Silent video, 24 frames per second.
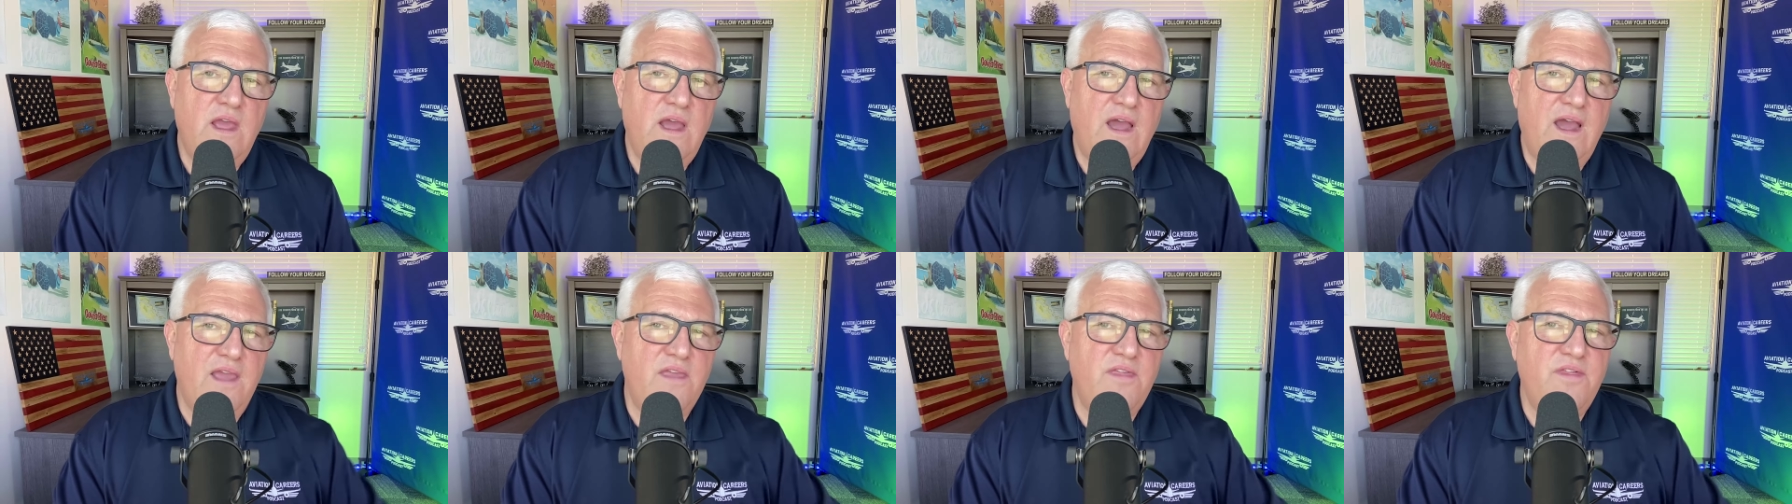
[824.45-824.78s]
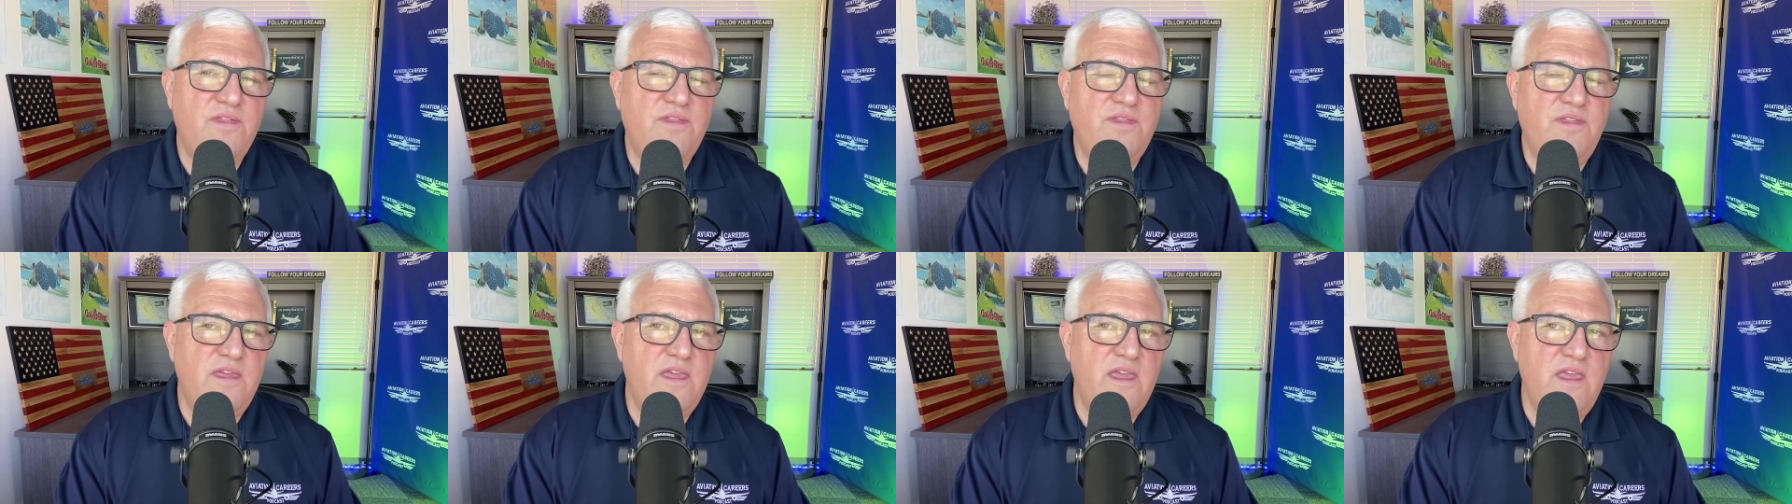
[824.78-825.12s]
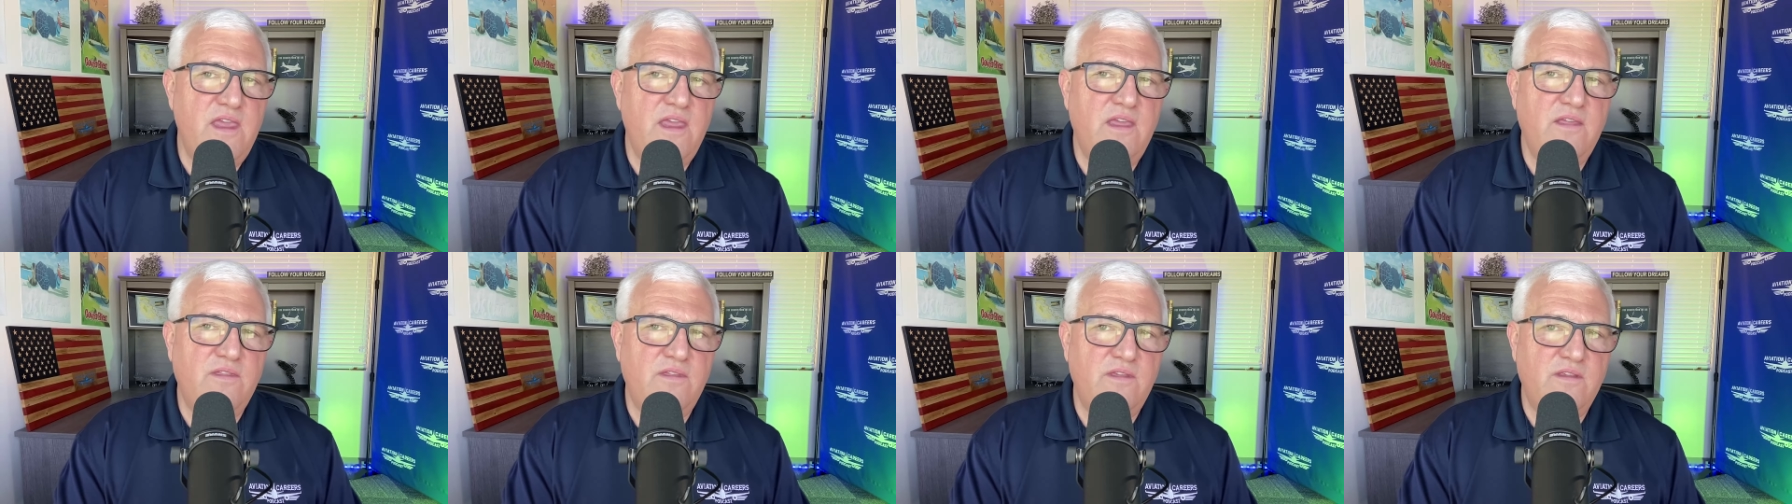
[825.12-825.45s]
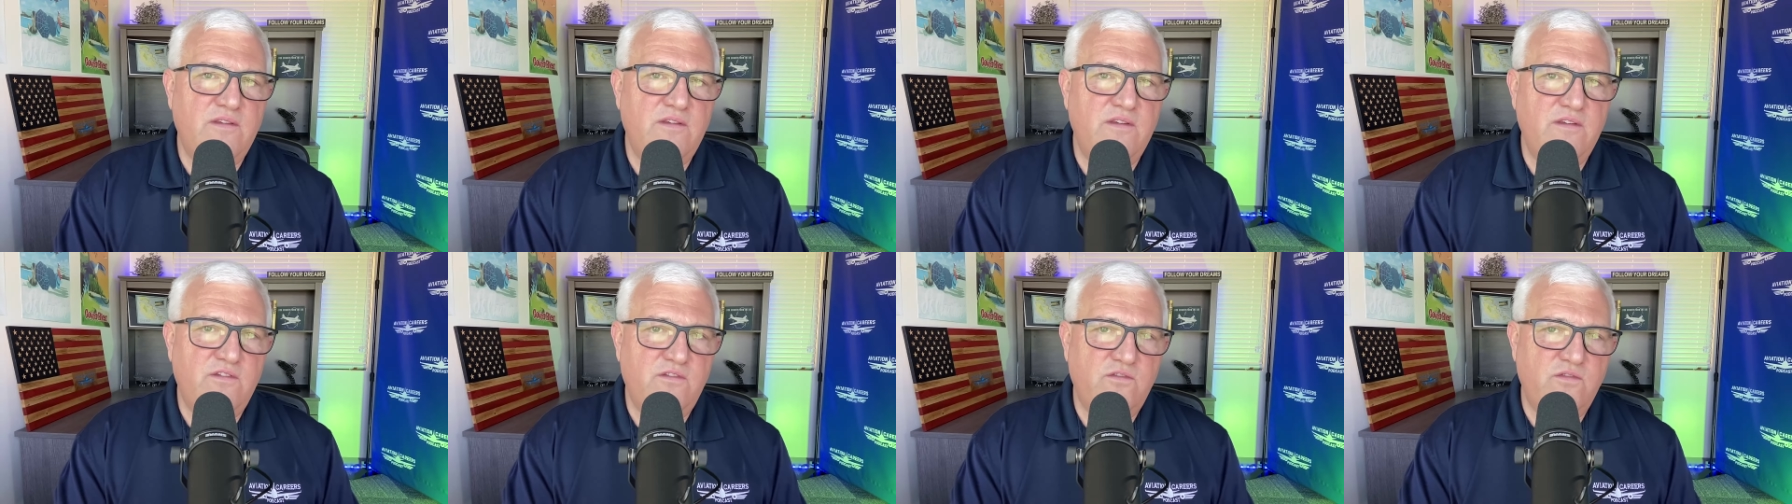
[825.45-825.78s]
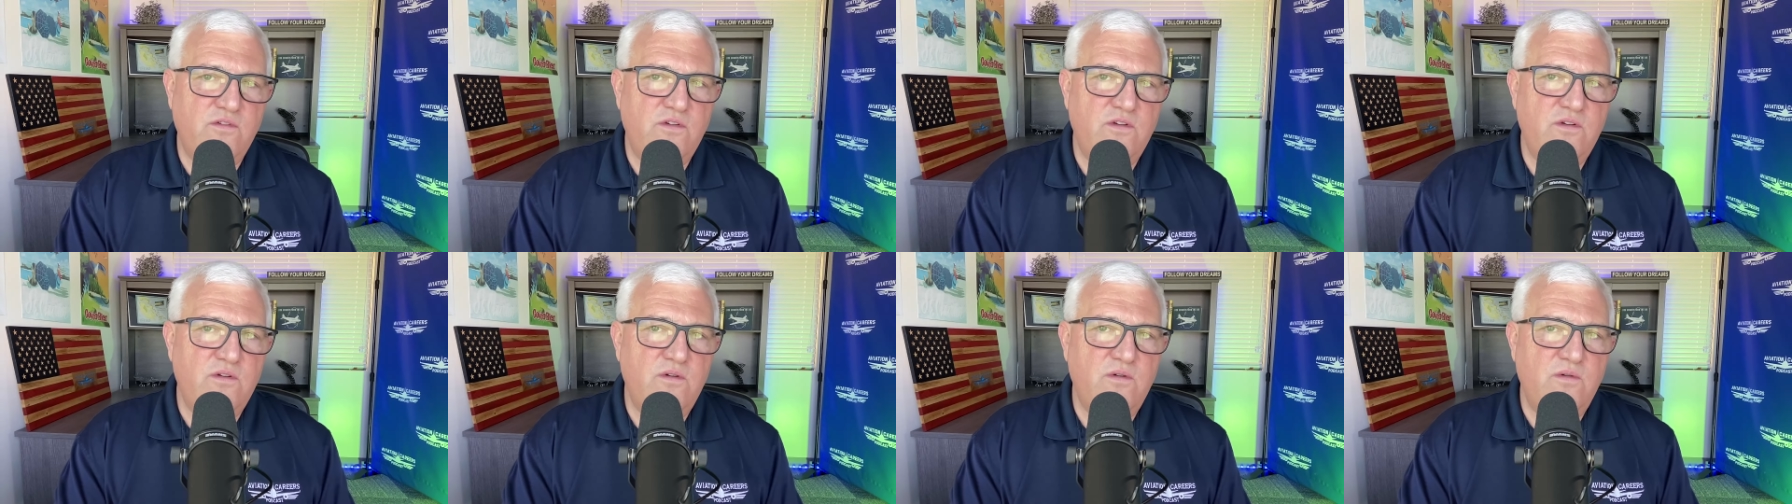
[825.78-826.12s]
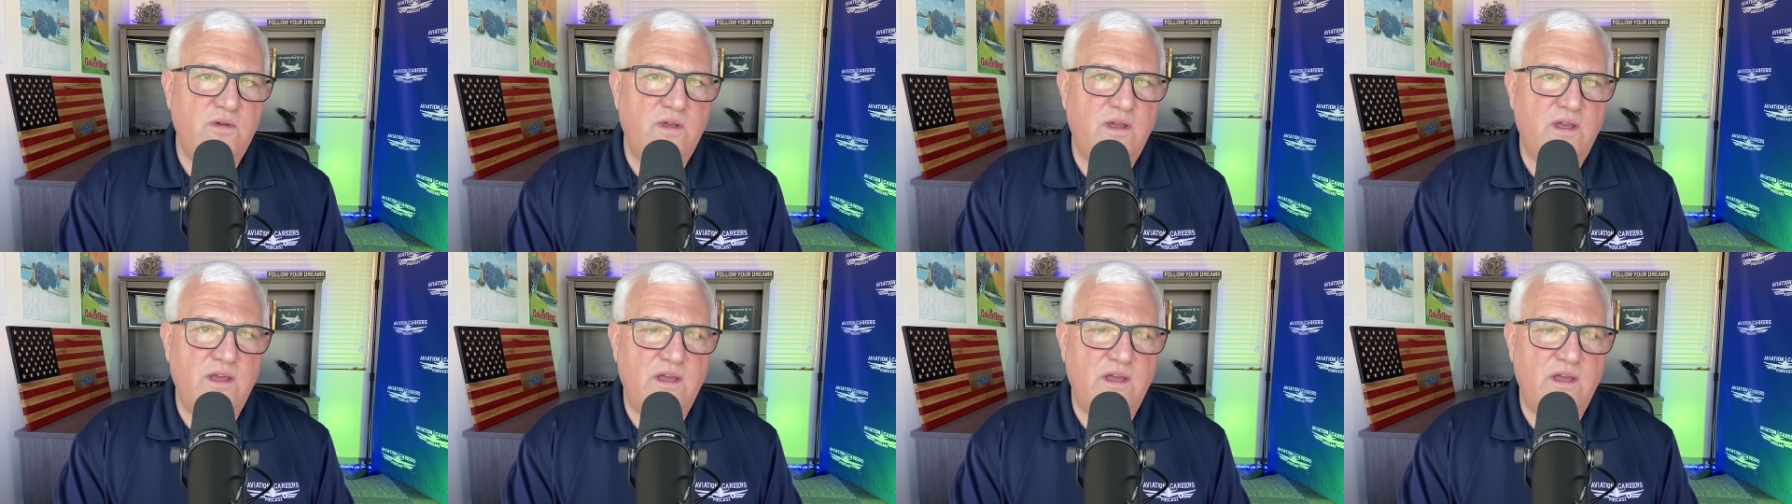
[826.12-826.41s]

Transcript: I think this is true,